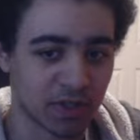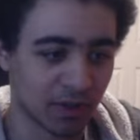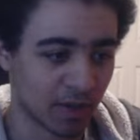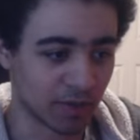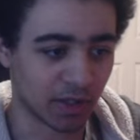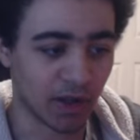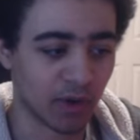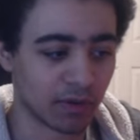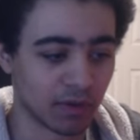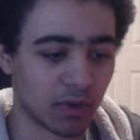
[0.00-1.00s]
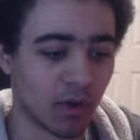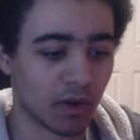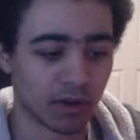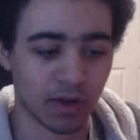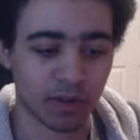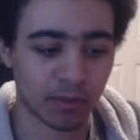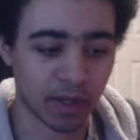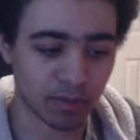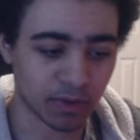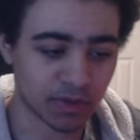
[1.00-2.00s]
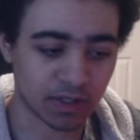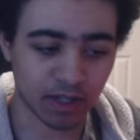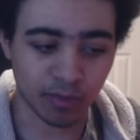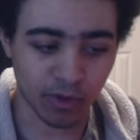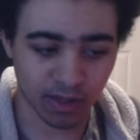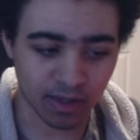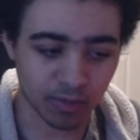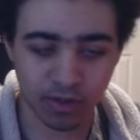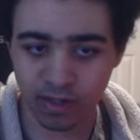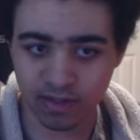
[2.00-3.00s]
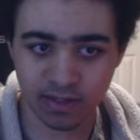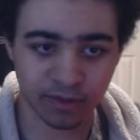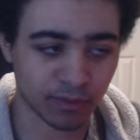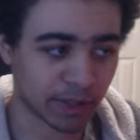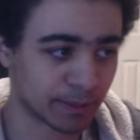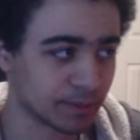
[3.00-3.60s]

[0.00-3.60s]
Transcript: you're able to go and view all your other Bangboos and upgrade them and all that stuff, right?